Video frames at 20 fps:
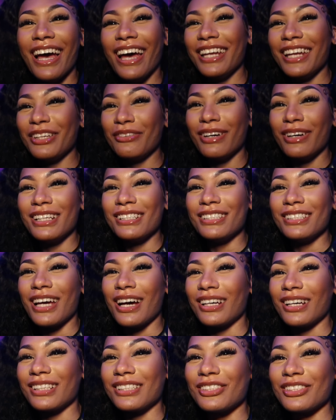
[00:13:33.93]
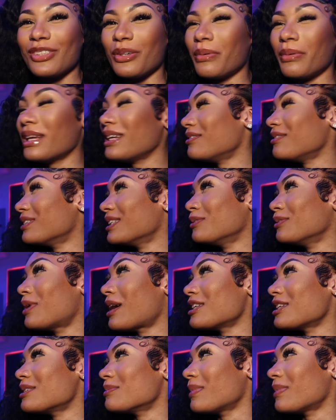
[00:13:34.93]
Anyways, y'all, because nobody really
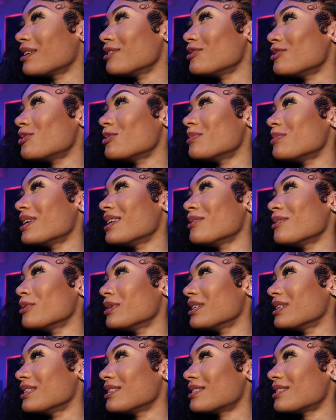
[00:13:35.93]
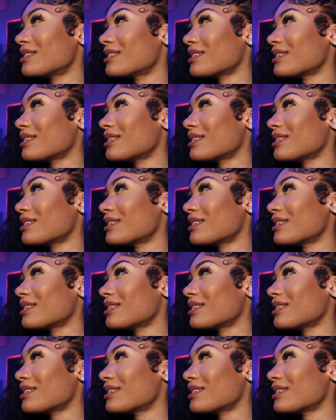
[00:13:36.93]
watches my YouTube anyways.